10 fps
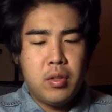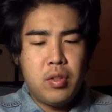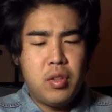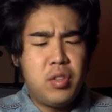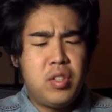
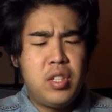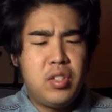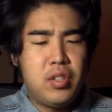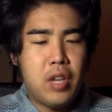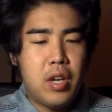there's
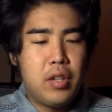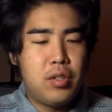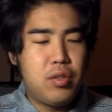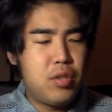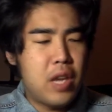these
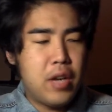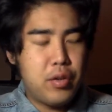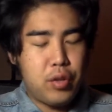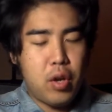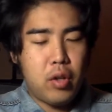two
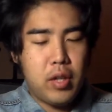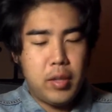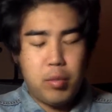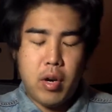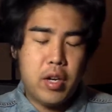channels called,
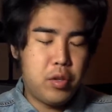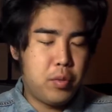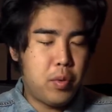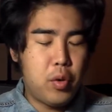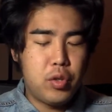like, Predator
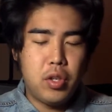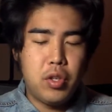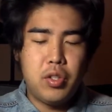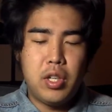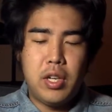
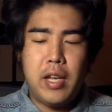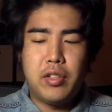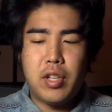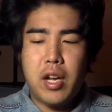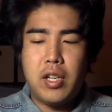Poachers and
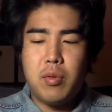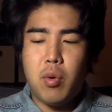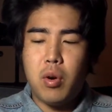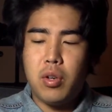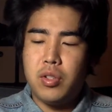Anxiety
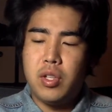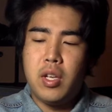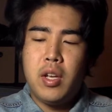Wars.